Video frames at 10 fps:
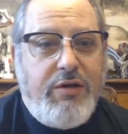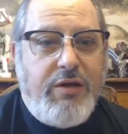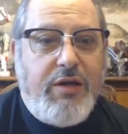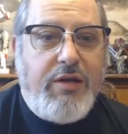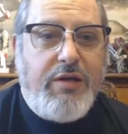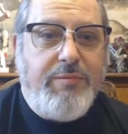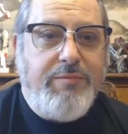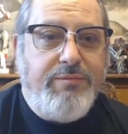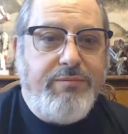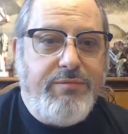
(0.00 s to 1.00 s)

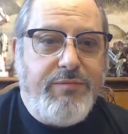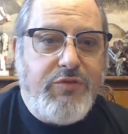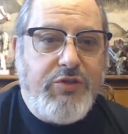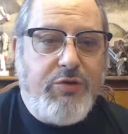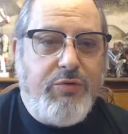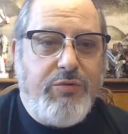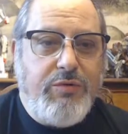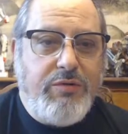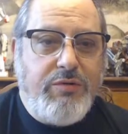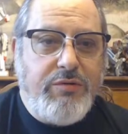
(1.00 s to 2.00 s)
So
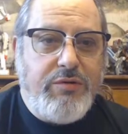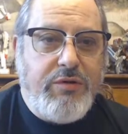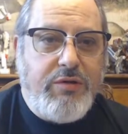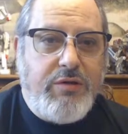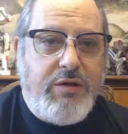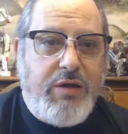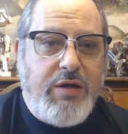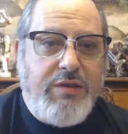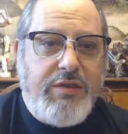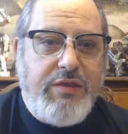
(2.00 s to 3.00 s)
I
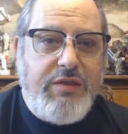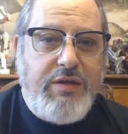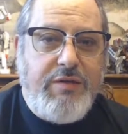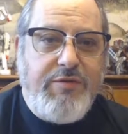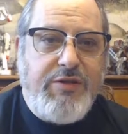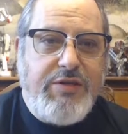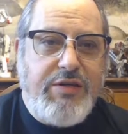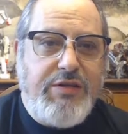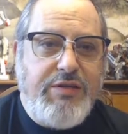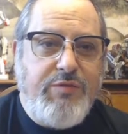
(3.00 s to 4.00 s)
think I'm just
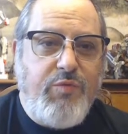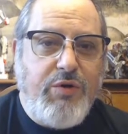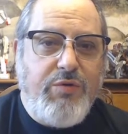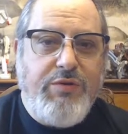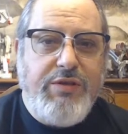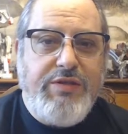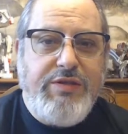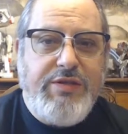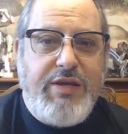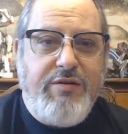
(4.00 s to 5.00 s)
going to work with a
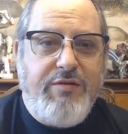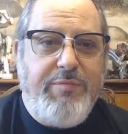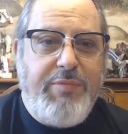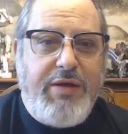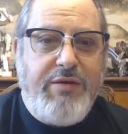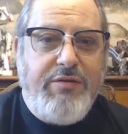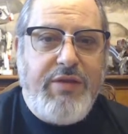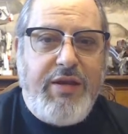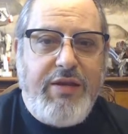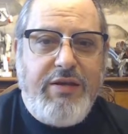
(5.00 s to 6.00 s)
standard battle
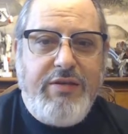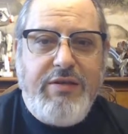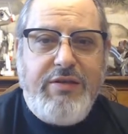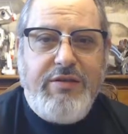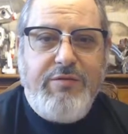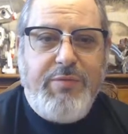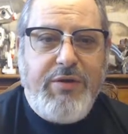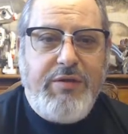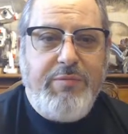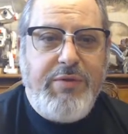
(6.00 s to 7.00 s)
tank. I think that's
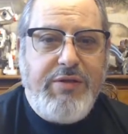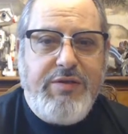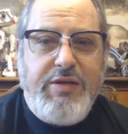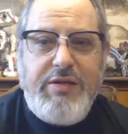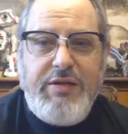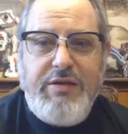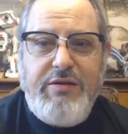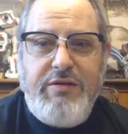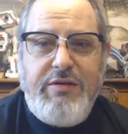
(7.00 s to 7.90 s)
probably the best idea.